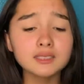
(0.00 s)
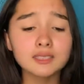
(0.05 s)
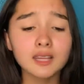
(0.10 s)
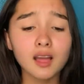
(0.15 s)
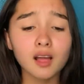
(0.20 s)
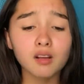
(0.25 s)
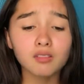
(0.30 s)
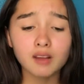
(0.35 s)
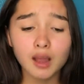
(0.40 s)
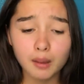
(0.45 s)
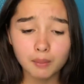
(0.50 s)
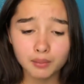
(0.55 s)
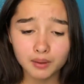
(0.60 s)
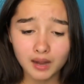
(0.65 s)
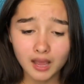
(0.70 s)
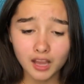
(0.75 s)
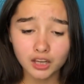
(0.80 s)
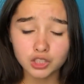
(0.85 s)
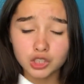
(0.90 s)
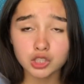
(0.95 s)
Cell
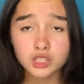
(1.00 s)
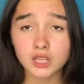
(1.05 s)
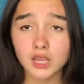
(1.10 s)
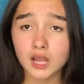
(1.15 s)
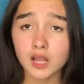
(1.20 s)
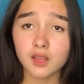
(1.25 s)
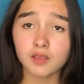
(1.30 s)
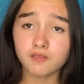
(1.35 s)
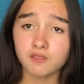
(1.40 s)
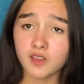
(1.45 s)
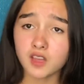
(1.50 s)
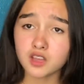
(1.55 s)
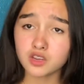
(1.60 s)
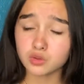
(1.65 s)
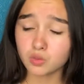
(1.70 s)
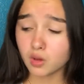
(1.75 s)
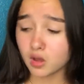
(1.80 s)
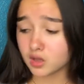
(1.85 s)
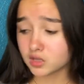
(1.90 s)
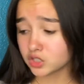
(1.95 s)
Rapid Action Daily
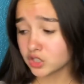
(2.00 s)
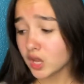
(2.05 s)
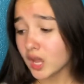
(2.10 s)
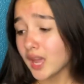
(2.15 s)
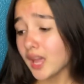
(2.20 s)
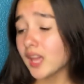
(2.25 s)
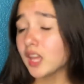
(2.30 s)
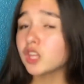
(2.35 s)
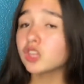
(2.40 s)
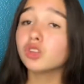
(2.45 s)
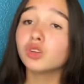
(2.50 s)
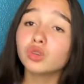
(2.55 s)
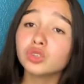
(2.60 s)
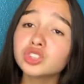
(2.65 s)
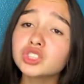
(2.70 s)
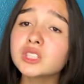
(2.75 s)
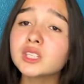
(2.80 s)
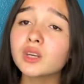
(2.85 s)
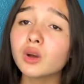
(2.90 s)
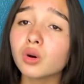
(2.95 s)
Face Wash.
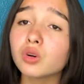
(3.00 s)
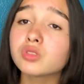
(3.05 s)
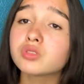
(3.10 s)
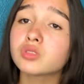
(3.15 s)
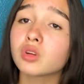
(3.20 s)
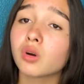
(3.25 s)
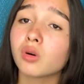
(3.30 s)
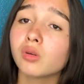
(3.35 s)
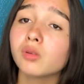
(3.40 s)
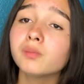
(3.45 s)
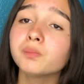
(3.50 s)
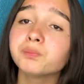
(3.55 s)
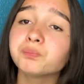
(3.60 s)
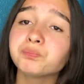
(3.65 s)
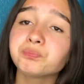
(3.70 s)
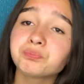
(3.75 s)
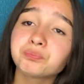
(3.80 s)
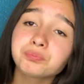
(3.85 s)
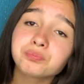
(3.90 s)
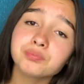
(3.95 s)
Usually also
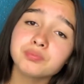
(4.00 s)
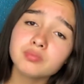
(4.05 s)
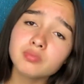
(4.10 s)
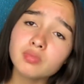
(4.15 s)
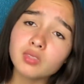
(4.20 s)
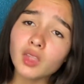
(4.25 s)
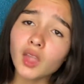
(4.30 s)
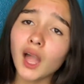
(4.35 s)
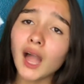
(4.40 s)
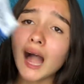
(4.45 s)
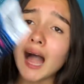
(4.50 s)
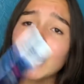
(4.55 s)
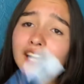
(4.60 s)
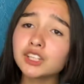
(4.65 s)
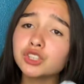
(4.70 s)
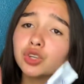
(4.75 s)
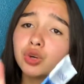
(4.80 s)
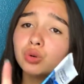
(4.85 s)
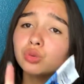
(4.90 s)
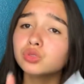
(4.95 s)
I
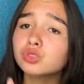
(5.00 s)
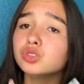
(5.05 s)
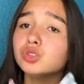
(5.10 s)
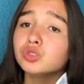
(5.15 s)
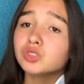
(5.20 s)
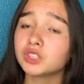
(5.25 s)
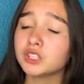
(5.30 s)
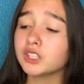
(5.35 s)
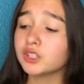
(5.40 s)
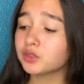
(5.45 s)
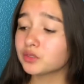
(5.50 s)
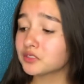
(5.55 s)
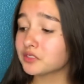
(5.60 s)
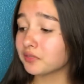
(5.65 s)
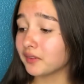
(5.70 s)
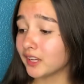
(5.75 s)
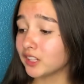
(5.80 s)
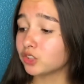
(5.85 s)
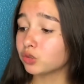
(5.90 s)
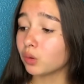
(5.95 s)
don't usually use
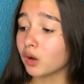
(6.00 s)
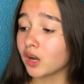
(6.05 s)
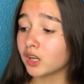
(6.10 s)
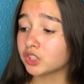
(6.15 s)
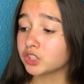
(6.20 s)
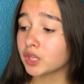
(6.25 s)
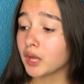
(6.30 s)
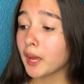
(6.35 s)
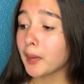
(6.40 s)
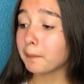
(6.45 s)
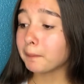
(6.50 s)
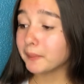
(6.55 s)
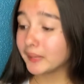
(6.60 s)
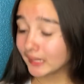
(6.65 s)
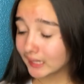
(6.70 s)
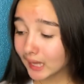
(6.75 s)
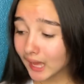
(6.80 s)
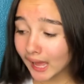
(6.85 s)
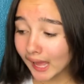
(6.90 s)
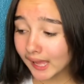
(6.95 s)
face wash
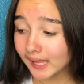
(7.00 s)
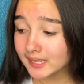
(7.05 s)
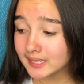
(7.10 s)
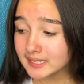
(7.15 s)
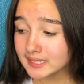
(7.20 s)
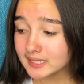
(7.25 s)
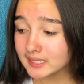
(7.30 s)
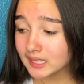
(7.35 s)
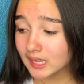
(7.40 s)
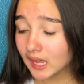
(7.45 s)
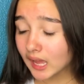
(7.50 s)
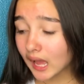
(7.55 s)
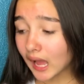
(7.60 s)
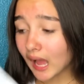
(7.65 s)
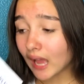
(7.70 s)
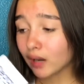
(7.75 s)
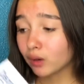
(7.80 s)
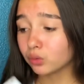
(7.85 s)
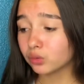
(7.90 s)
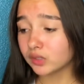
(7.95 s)
because
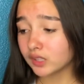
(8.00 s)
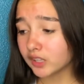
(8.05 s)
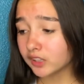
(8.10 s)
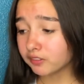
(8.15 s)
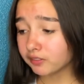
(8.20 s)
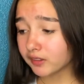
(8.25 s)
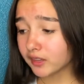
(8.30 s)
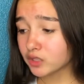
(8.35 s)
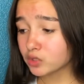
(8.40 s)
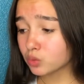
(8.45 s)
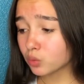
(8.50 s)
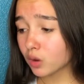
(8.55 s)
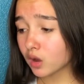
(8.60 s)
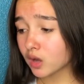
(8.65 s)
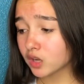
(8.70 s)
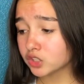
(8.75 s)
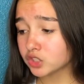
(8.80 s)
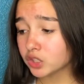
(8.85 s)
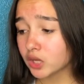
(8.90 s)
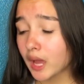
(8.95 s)
I don't need face
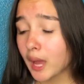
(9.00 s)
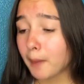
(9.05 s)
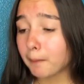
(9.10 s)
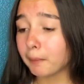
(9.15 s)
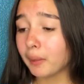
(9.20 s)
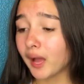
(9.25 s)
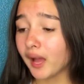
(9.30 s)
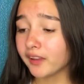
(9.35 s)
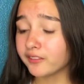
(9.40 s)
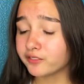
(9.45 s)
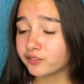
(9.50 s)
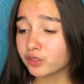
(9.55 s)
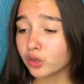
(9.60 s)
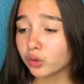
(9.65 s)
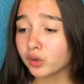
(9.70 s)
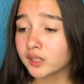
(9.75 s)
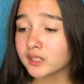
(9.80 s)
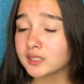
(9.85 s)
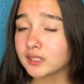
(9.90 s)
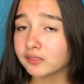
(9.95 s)
wash, but I've
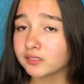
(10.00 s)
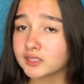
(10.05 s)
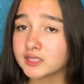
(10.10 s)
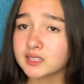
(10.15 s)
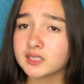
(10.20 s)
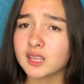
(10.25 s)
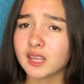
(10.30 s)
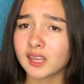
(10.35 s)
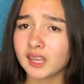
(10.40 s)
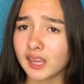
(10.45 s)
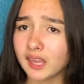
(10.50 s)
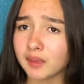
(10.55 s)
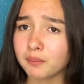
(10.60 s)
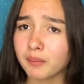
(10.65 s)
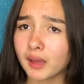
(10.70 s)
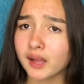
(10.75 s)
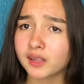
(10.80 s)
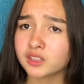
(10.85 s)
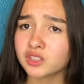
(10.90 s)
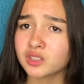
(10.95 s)
noticed ever since I came
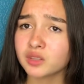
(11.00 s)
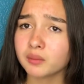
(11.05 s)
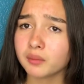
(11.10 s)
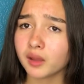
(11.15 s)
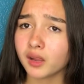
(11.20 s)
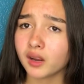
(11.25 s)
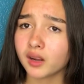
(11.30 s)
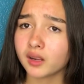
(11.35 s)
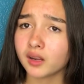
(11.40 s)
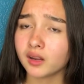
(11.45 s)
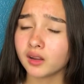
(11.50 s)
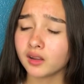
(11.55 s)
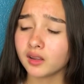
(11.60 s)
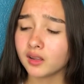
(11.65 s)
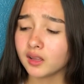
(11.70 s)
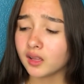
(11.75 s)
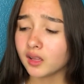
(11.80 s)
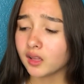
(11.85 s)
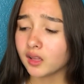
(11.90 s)
back to America,